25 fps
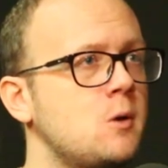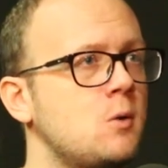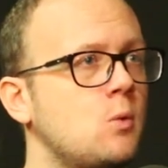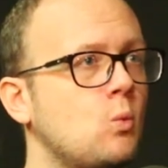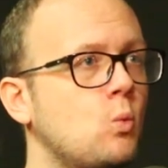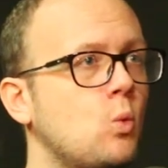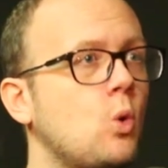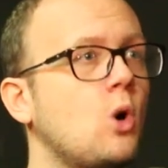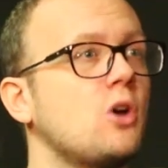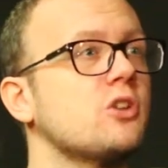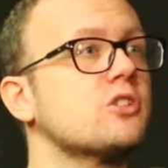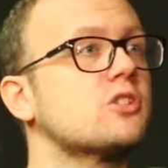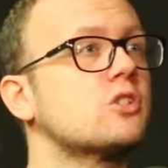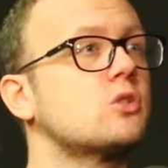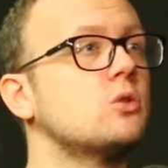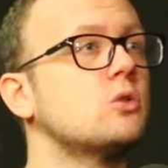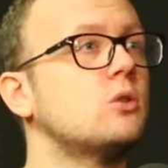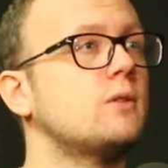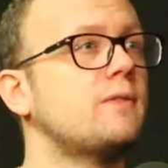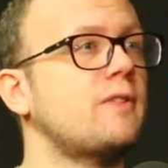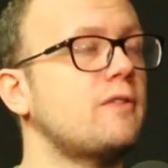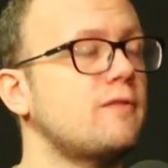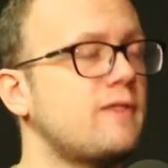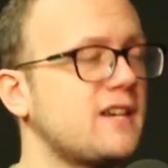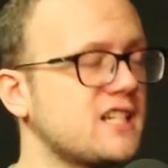what
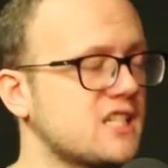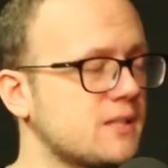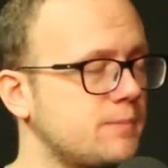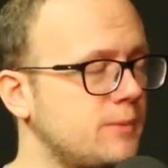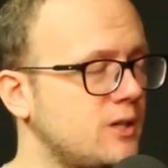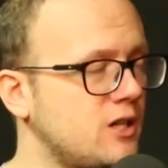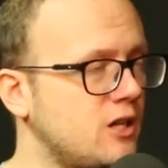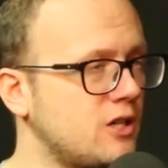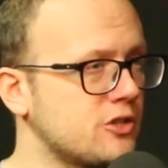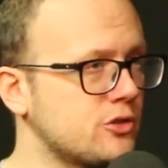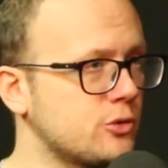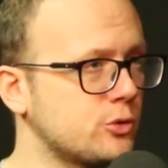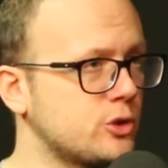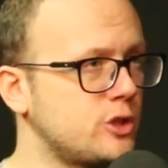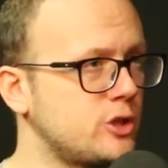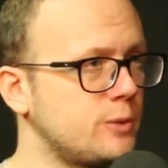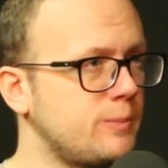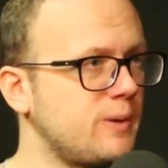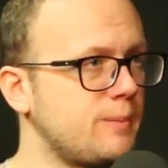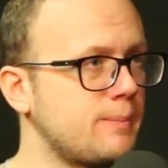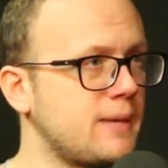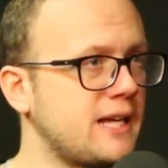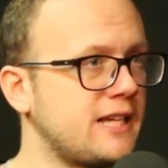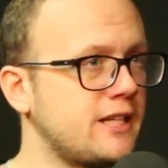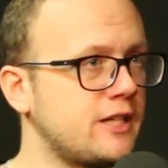sort of investment Arsenal should
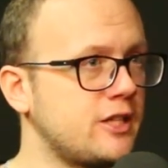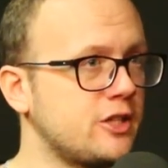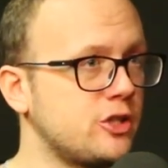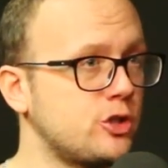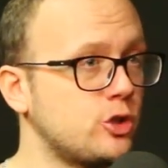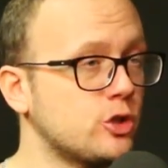be making.